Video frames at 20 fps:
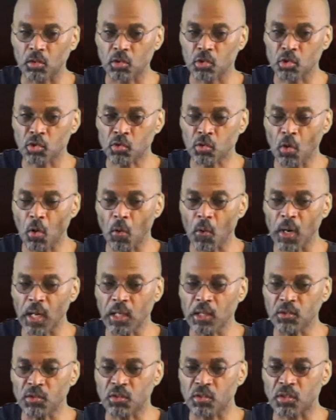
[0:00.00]

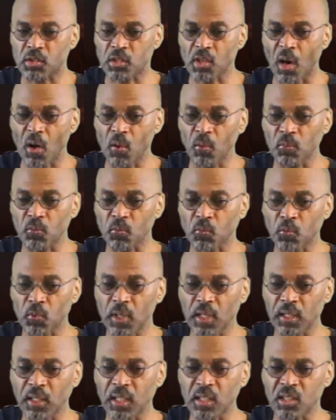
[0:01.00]
stories don't
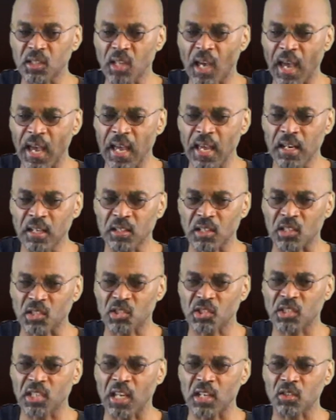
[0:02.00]
really tend to
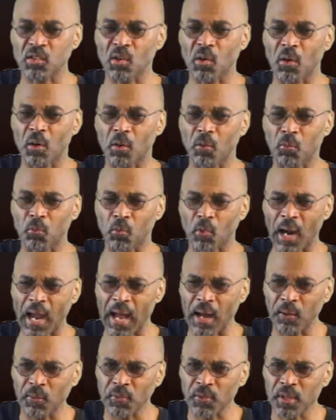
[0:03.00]
center
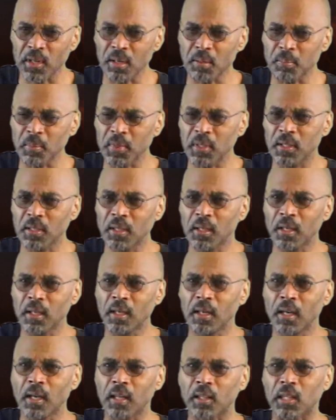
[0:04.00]
around them.
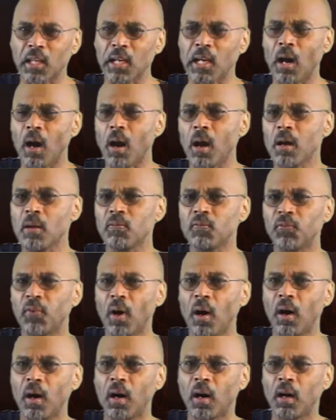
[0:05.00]
They are
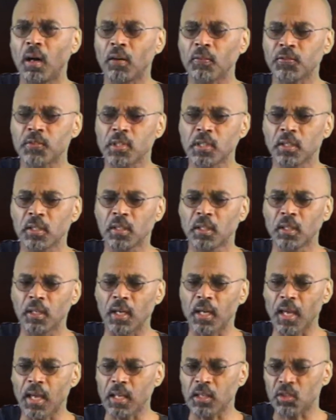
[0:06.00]
involved
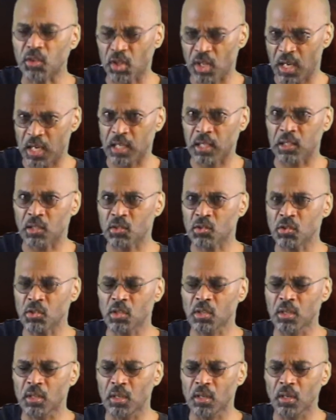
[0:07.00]
in
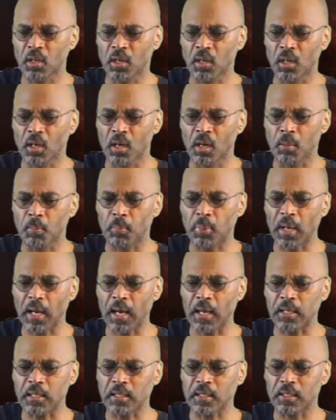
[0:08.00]
things,
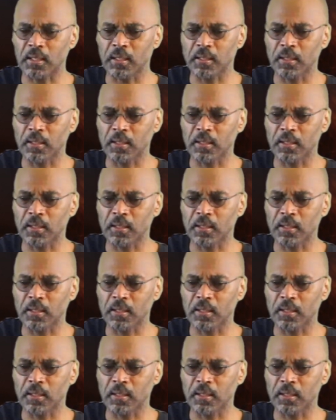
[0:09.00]
but